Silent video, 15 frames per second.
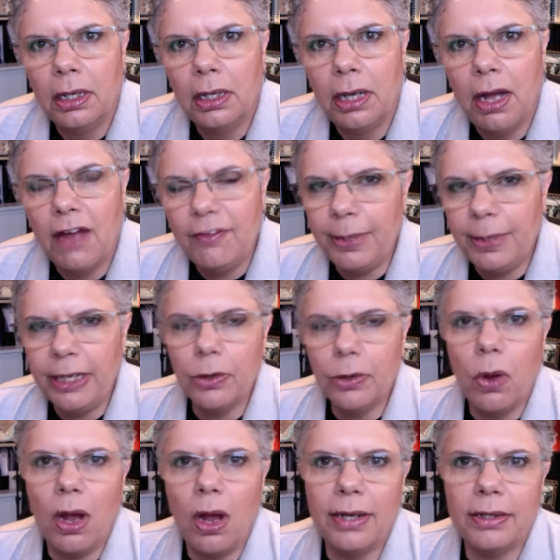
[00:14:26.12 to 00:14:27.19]
I've been
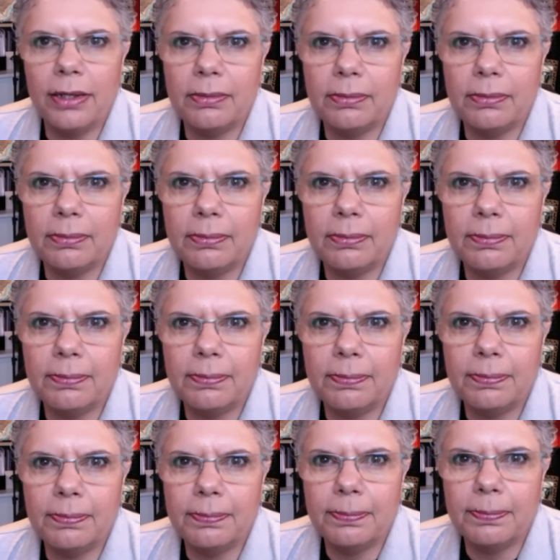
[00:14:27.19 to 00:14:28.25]
quite
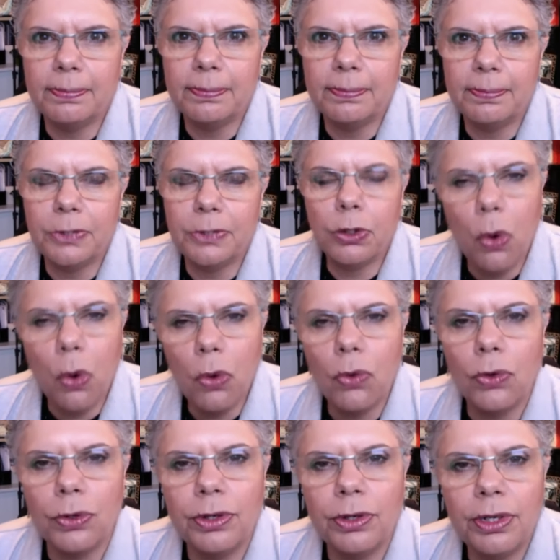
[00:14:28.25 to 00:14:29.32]

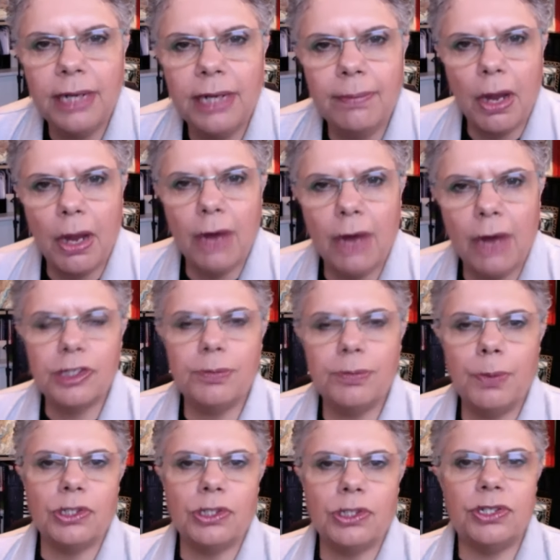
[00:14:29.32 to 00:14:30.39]
torn in my
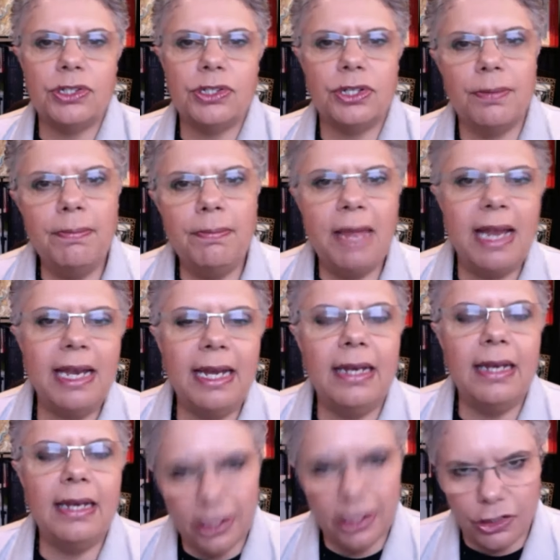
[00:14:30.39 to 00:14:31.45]
response to the many
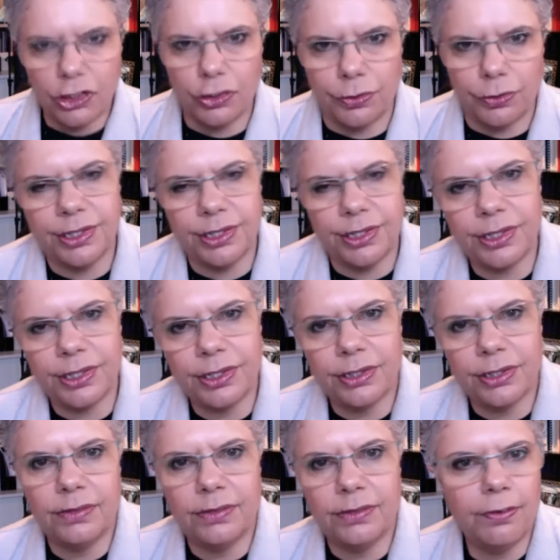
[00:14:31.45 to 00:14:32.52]

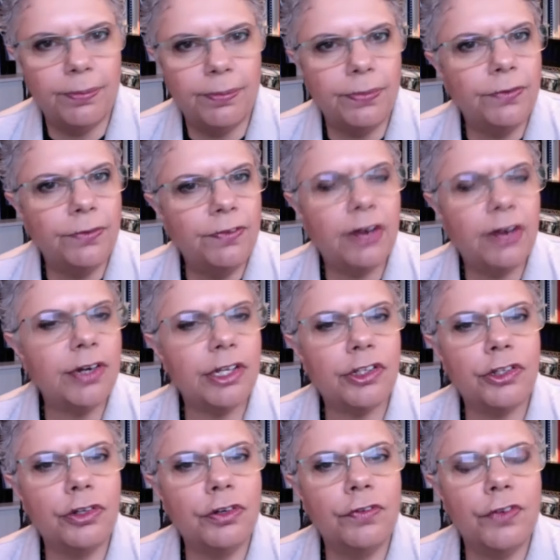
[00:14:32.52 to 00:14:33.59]
lecturers from the various
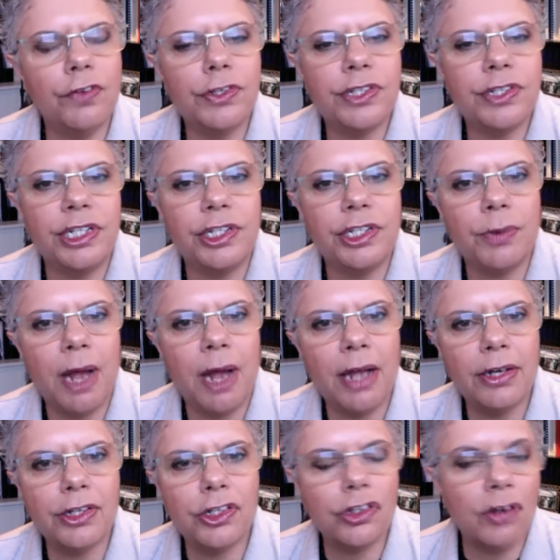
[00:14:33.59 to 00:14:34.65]
universities around
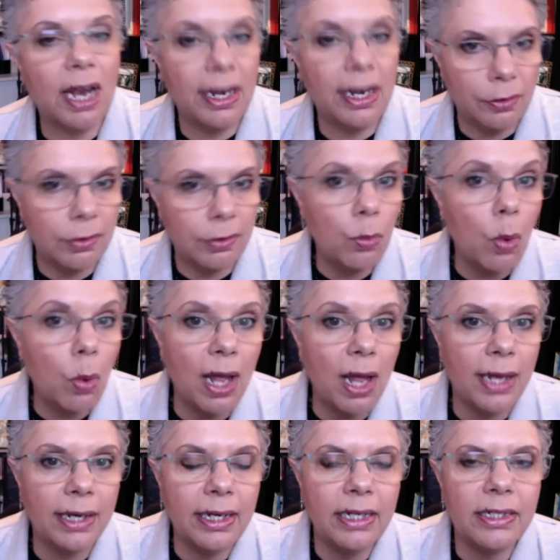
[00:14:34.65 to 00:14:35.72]
Australia and
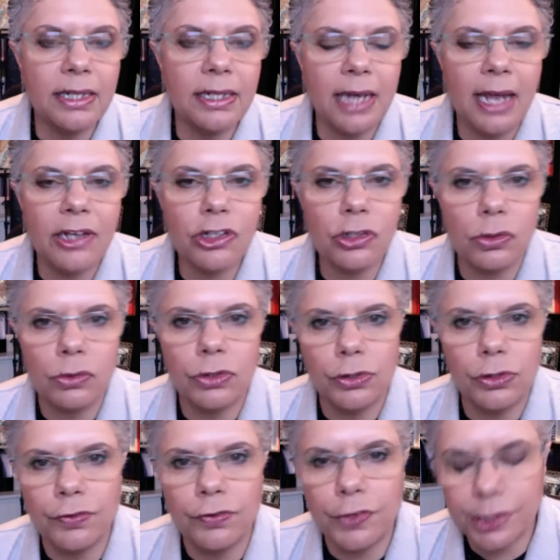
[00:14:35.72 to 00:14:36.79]
one international
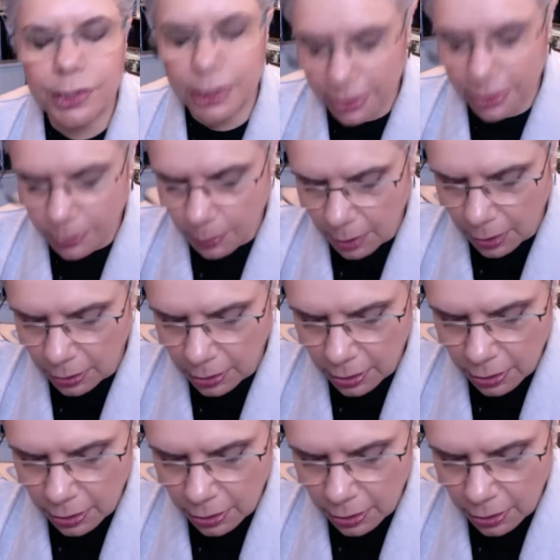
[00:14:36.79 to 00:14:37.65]
university as well,